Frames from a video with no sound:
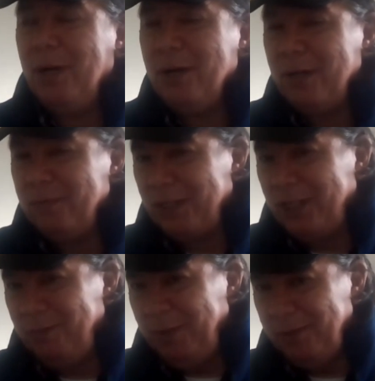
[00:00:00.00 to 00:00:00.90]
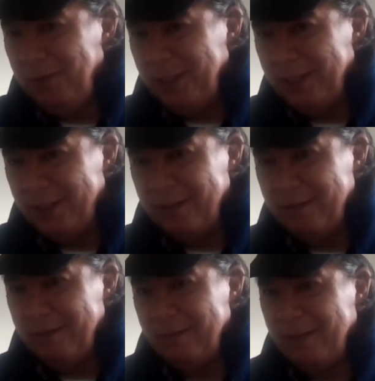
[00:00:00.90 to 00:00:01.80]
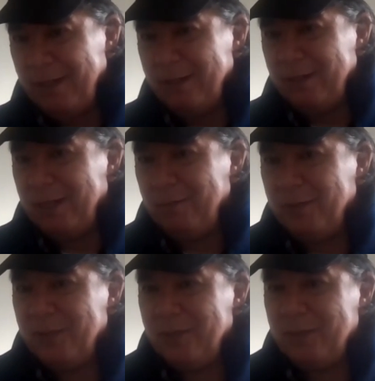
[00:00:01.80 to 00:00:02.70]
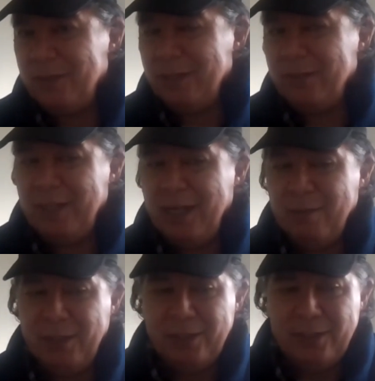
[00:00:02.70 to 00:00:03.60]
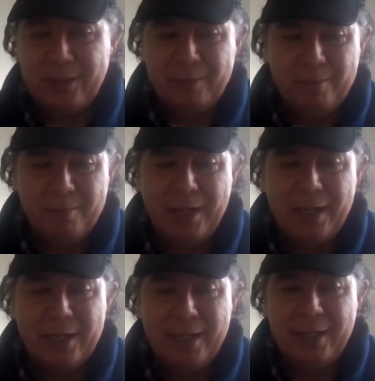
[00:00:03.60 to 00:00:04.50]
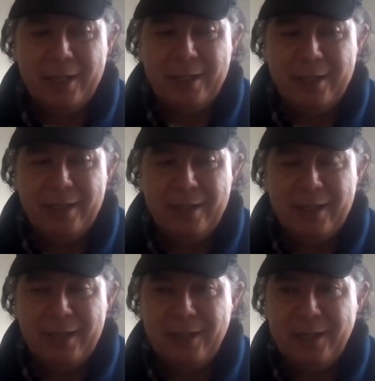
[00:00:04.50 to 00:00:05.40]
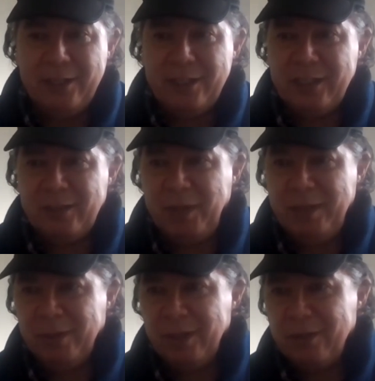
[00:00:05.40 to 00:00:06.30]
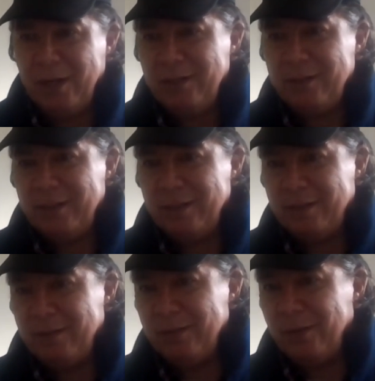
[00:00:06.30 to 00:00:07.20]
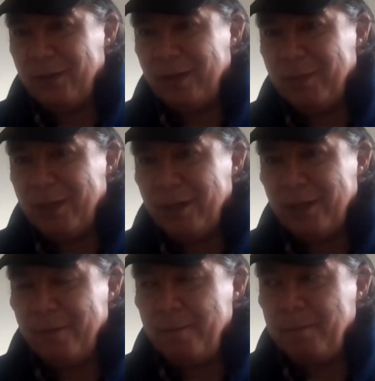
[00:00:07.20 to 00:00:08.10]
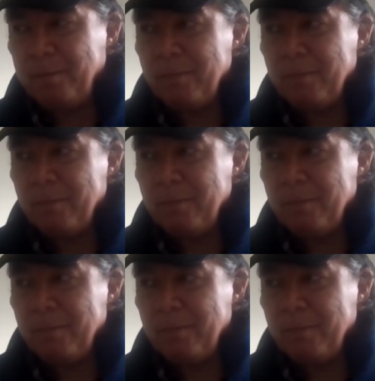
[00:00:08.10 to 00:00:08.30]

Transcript: part of the communion that was established by Indigenous people across North America.